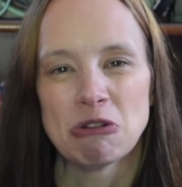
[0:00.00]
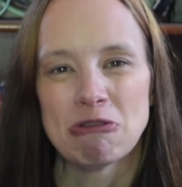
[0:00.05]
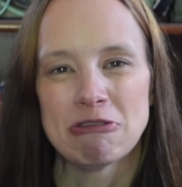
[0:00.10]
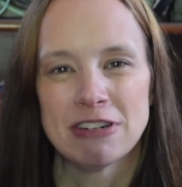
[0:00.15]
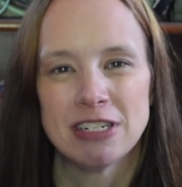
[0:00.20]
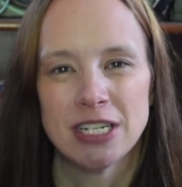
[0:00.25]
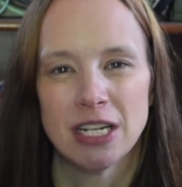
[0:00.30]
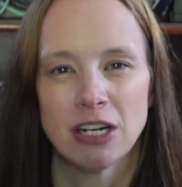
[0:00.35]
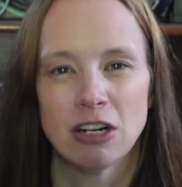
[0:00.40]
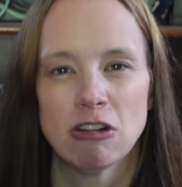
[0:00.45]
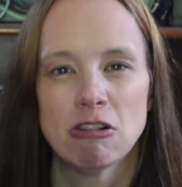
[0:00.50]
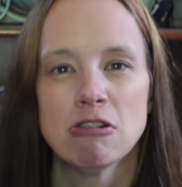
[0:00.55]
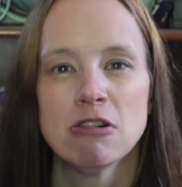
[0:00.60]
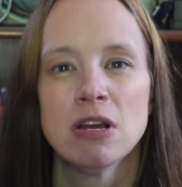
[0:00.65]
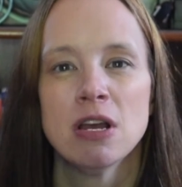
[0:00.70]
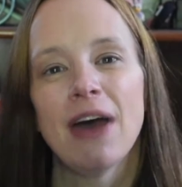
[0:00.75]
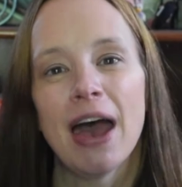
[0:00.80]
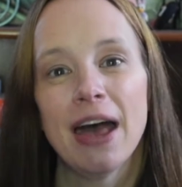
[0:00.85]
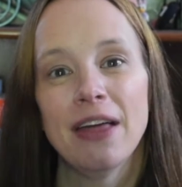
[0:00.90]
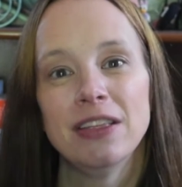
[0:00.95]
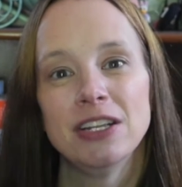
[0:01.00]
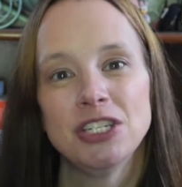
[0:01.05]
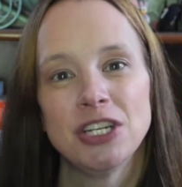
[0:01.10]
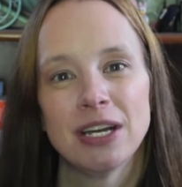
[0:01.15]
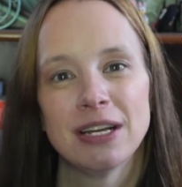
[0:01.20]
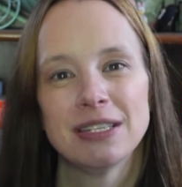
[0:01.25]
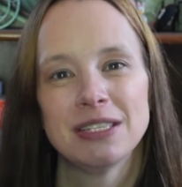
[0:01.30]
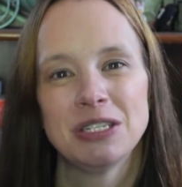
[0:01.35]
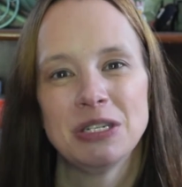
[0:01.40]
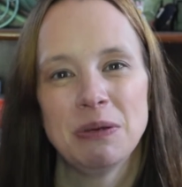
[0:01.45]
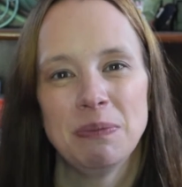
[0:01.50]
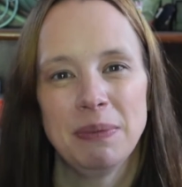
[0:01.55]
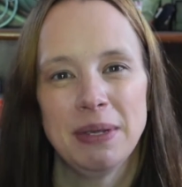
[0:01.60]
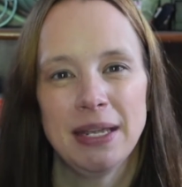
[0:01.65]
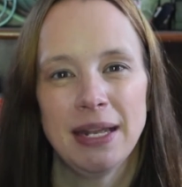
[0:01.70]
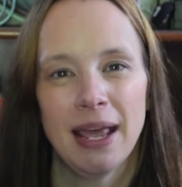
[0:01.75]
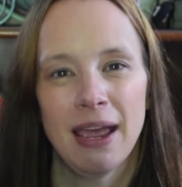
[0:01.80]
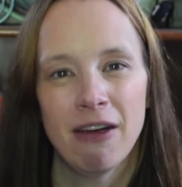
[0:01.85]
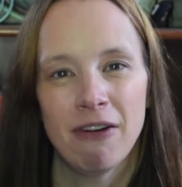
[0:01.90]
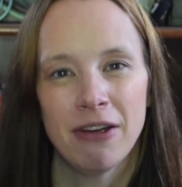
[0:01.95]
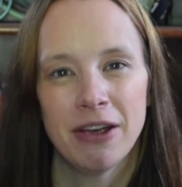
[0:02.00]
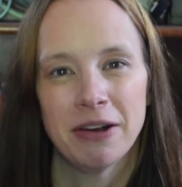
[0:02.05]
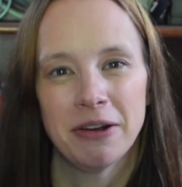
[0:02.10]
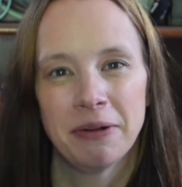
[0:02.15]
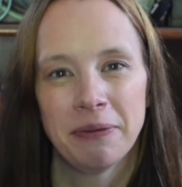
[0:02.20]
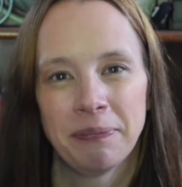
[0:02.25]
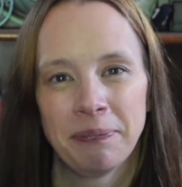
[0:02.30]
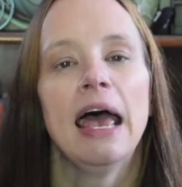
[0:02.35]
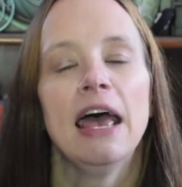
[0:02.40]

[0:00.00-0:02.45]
or dinner, had the chance to meet Ariel.